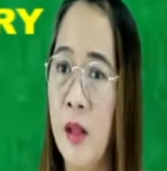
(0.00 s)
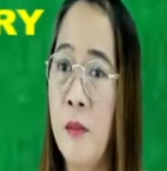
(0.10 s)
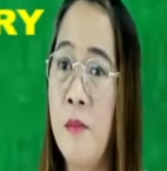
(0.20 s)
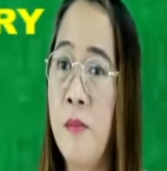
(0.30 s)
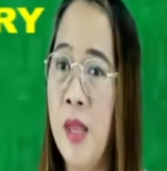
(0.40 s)

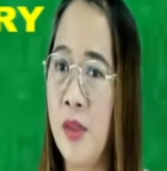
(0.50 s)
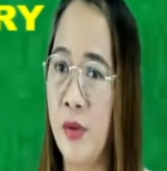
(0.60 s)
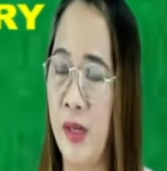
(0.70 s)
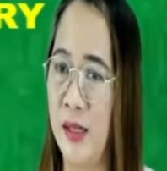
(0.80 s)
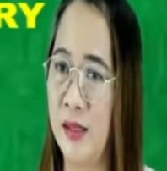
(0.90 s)

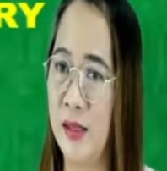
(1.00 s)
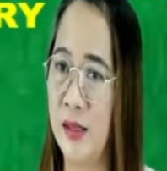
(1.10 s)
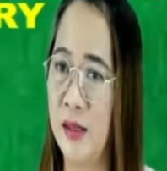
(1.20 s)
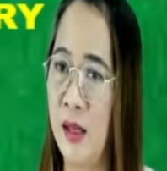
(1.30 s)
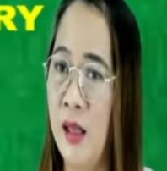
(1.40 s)

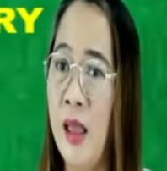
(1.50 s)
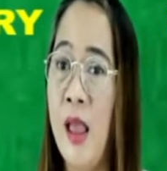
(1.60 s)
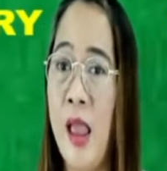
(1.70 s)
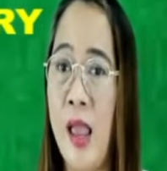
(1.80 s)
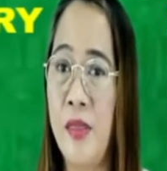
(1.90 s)
minerals.
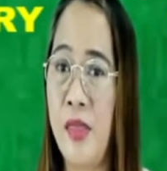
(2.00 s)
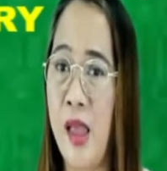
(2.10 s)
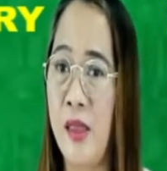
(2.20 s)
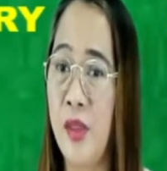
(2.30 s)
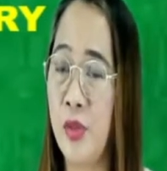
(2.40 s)
And
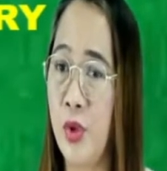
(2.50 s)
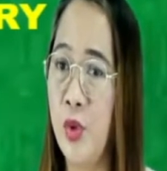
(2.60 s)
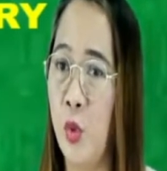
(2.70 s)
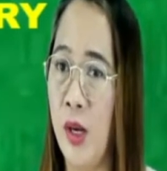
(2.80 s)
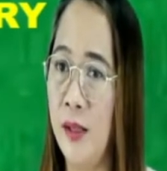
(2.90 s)
then the third
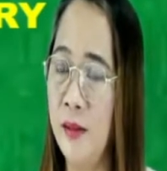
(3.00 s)
one,